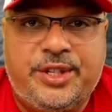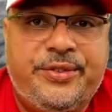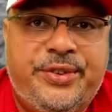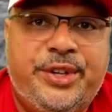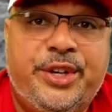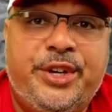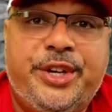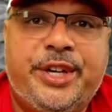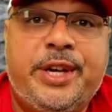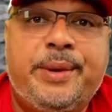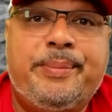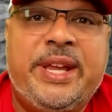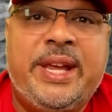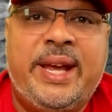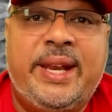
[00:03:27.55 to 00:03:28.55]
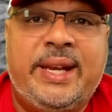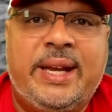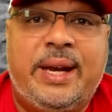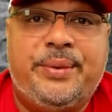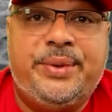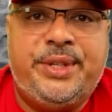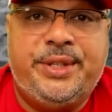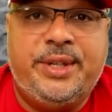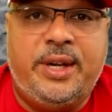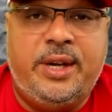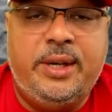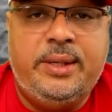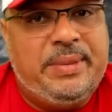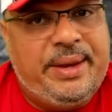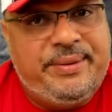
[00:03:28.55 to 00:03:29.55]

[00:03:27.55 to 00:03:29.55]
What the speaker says: So if you know you're going to be heading out with your dog,